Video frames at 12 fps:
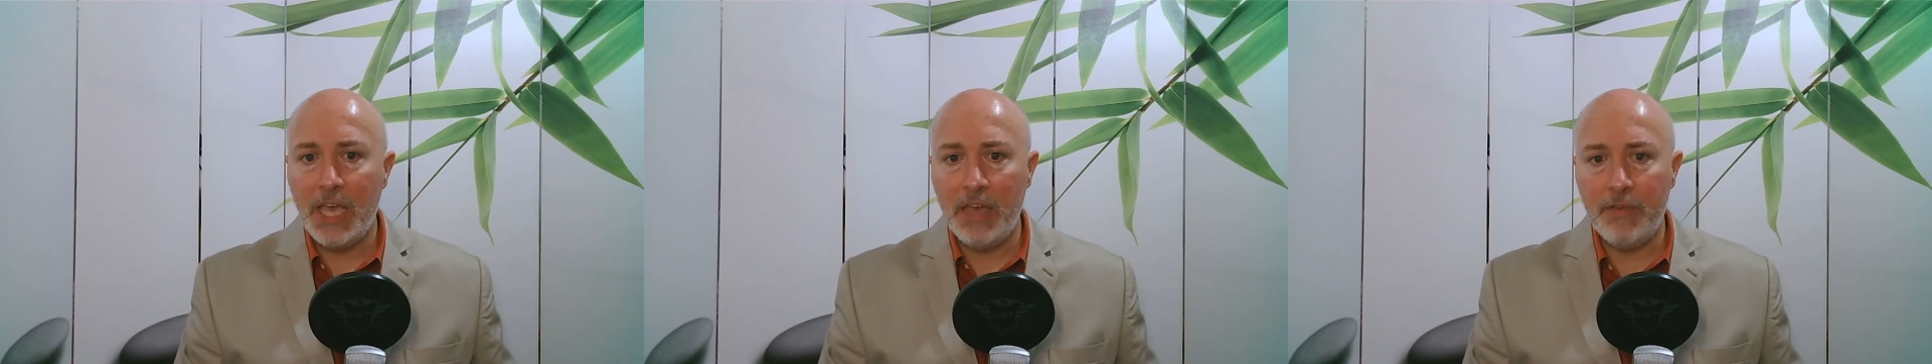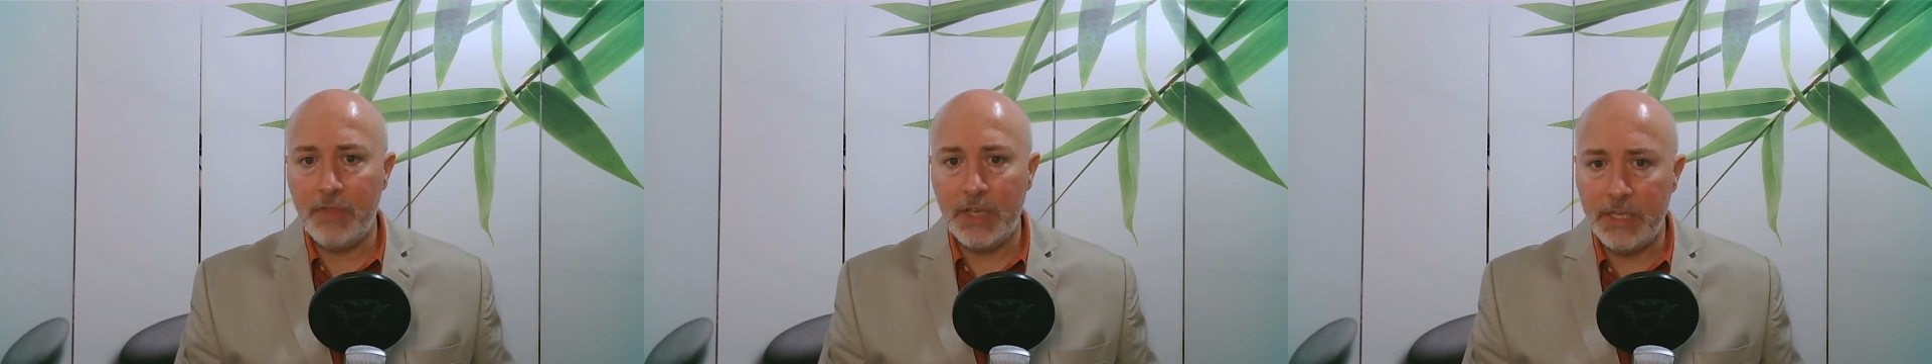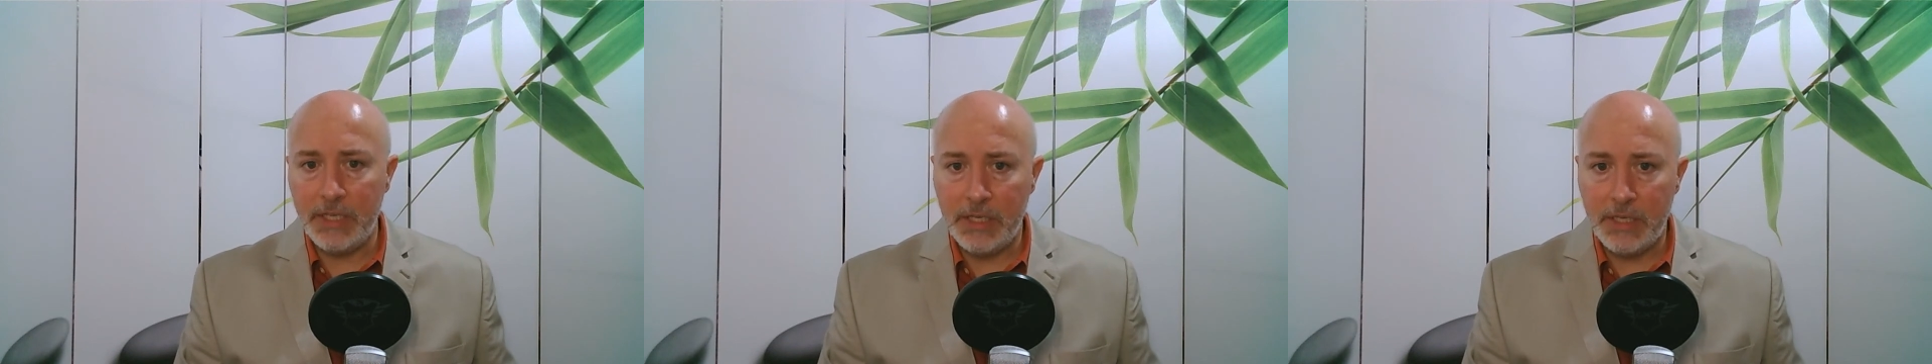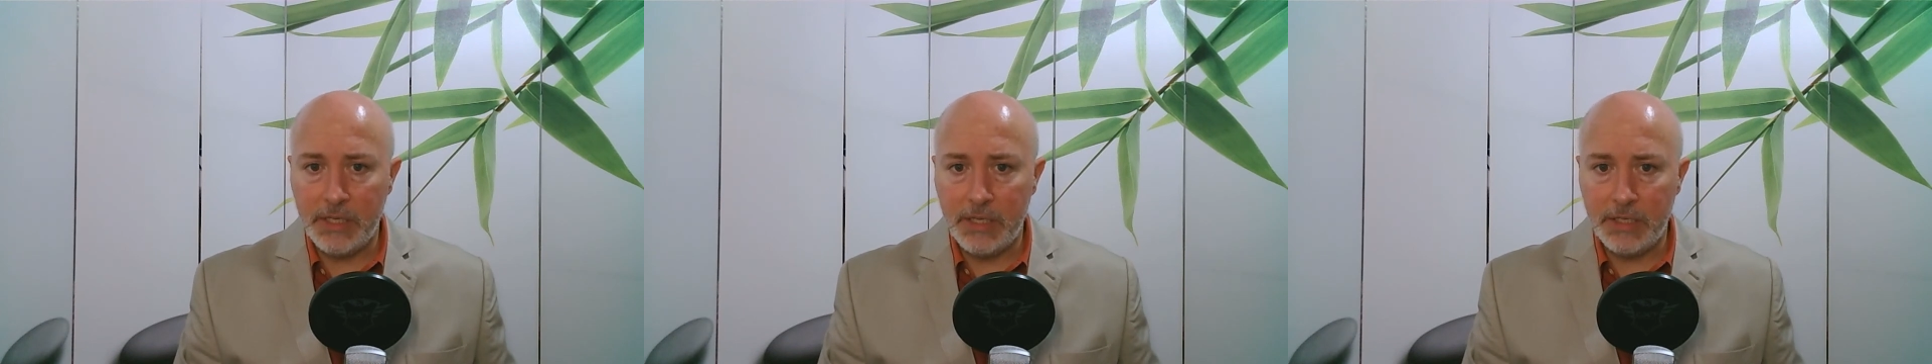If
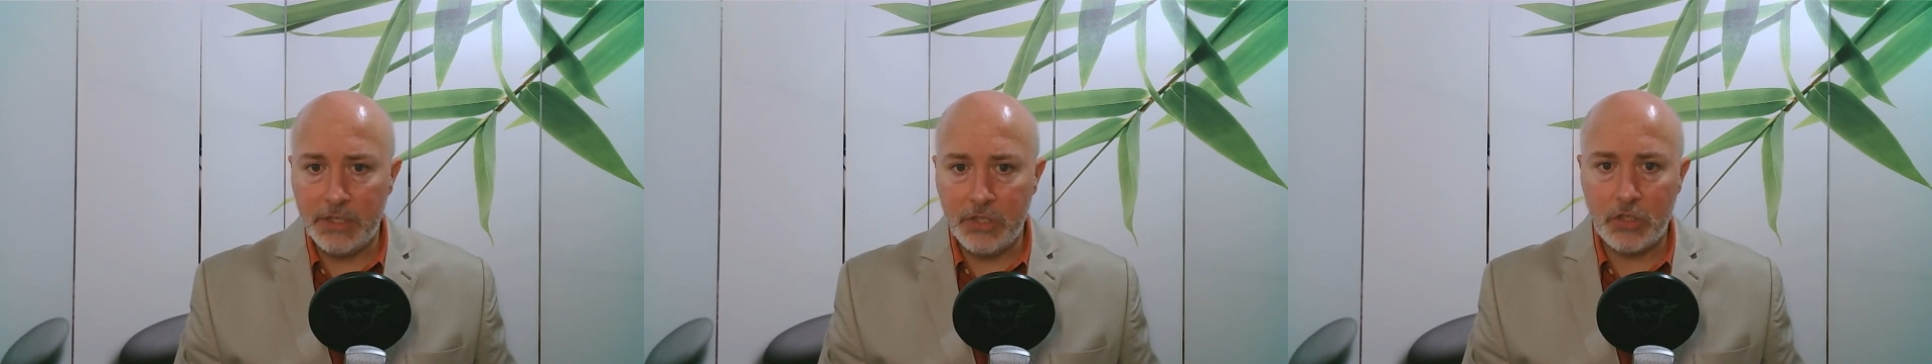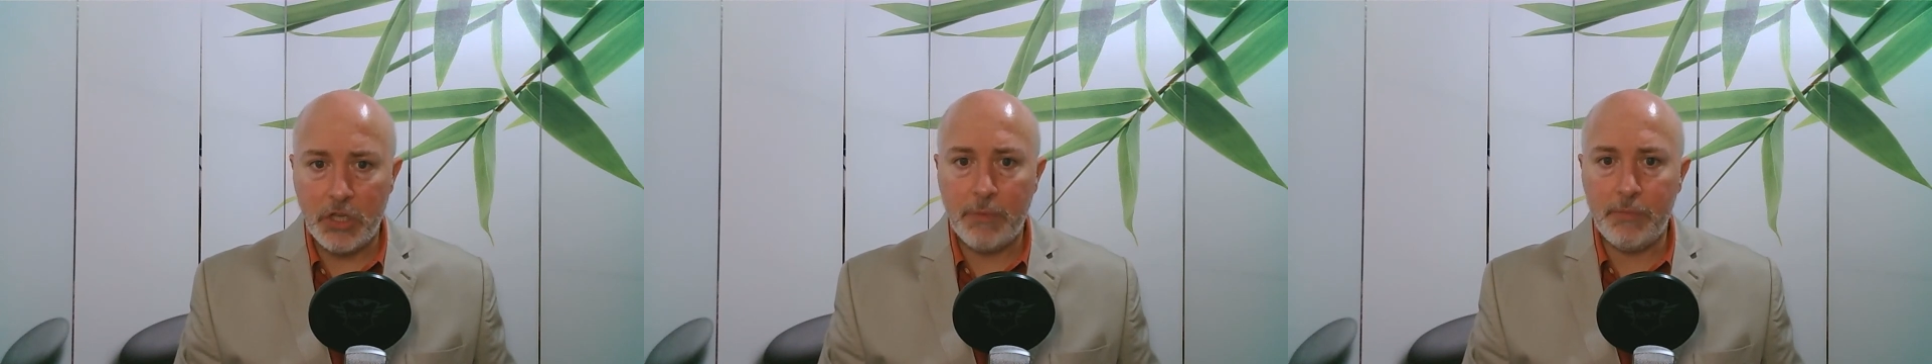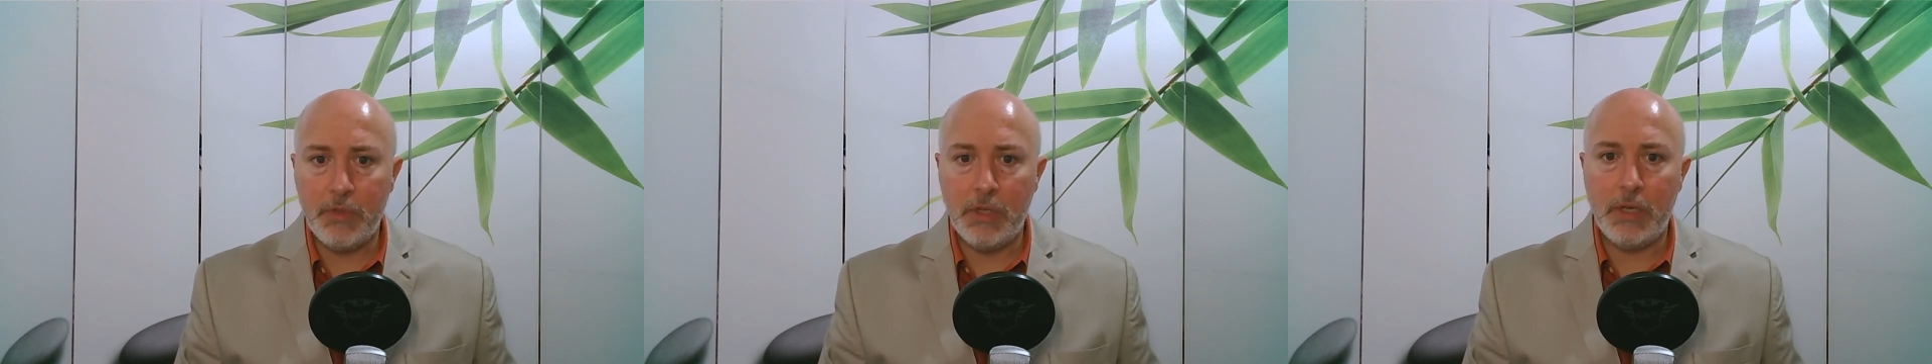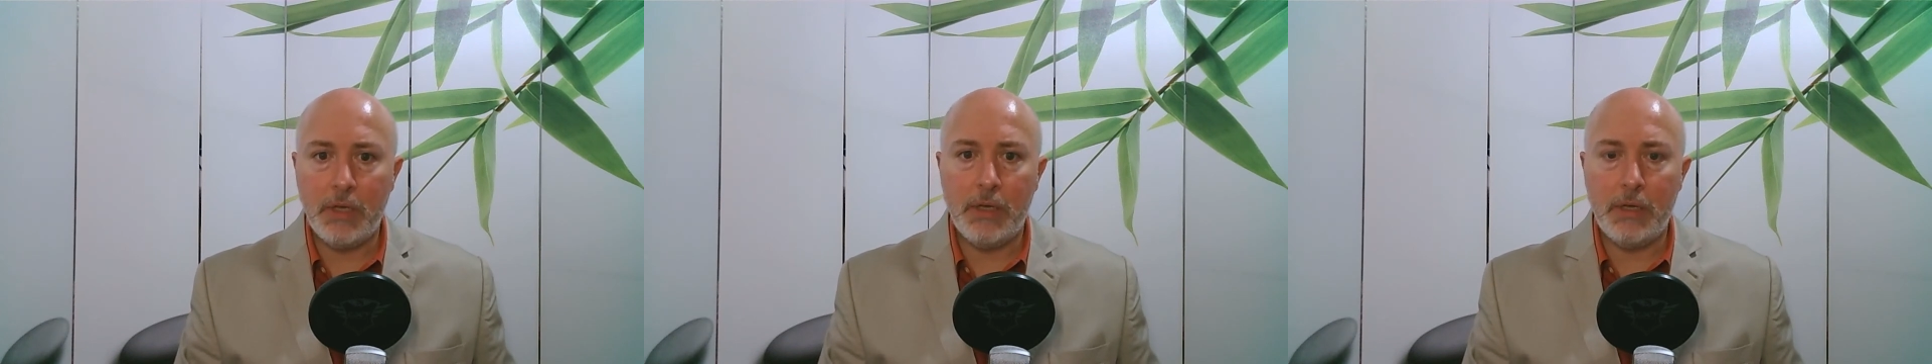they stop,
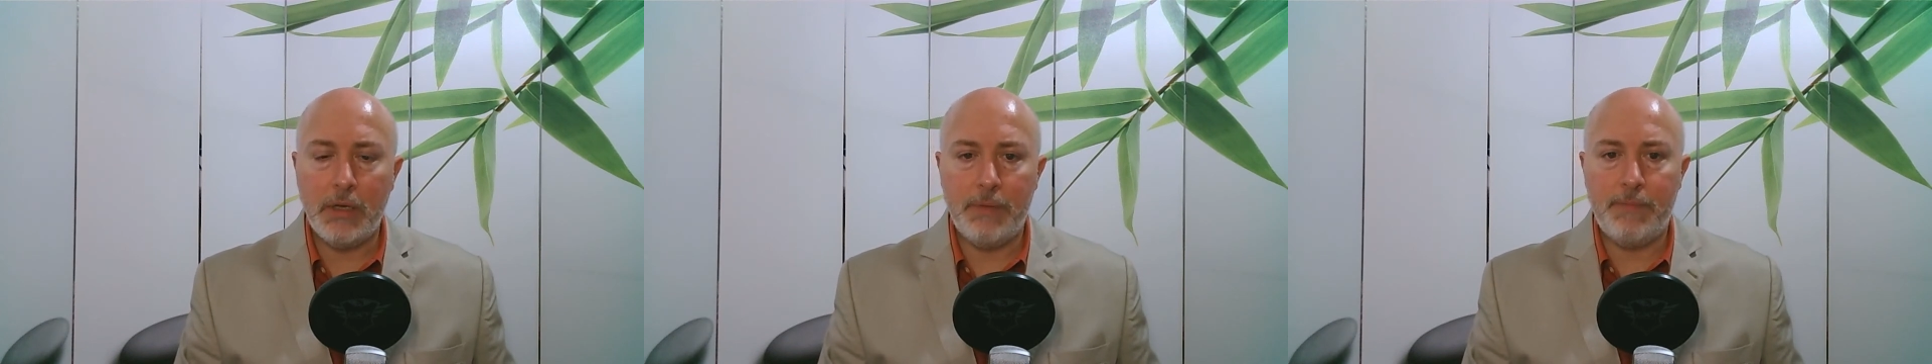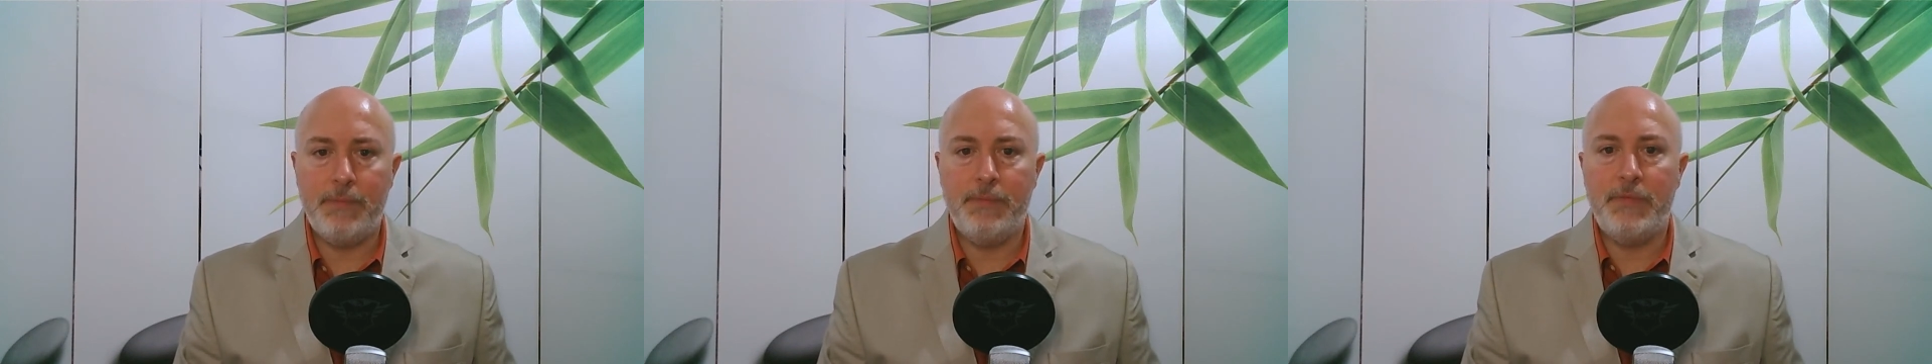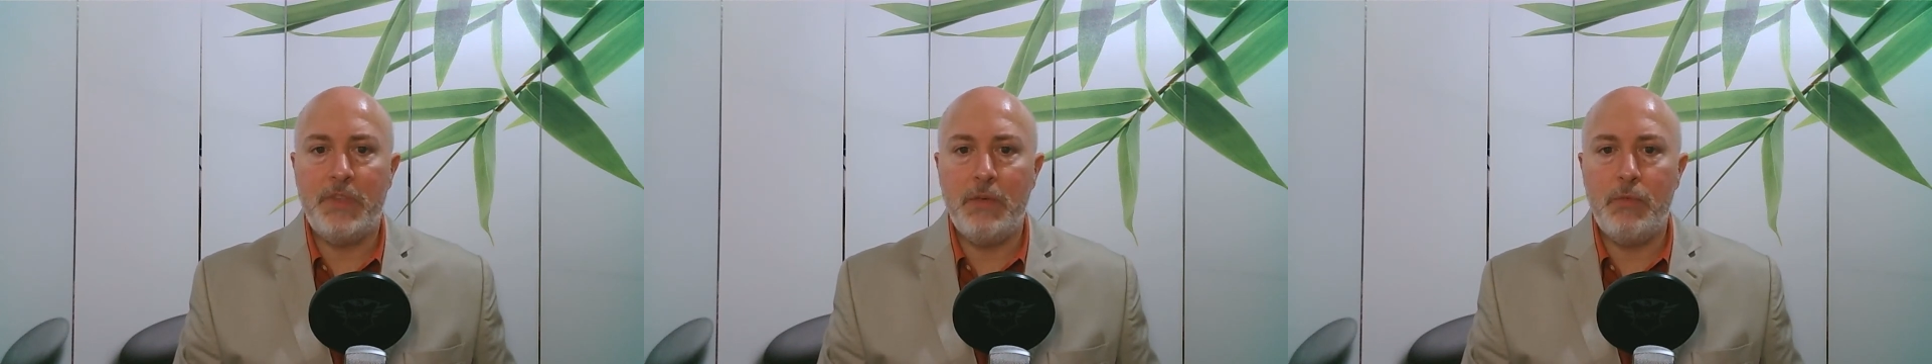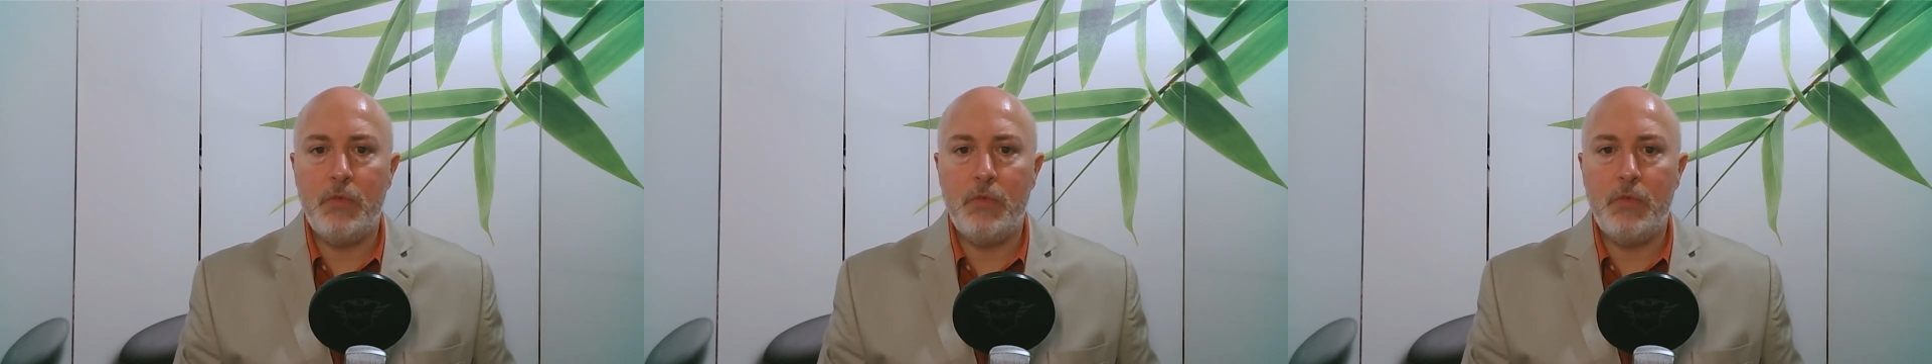they